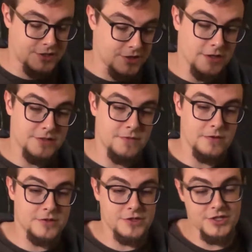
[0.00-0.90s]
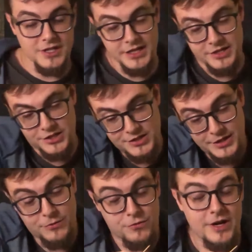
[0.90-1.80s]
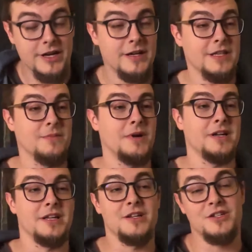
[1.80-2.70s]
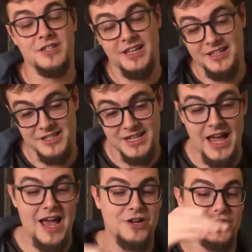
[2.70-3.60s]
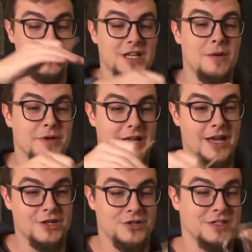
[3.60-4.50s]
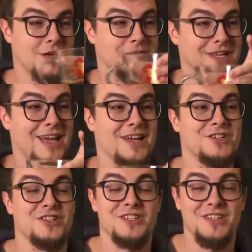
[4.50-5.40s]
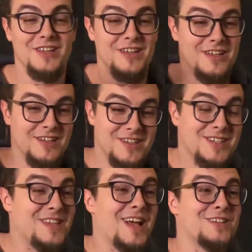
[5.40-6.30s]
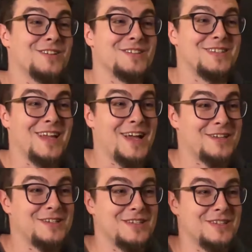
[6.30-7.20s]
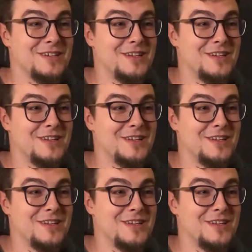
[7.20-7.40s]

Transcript: Charles Forster's just like he's just like raking in the money. He's just like this cash on top of cash on top of cash. It's stacks on stacks.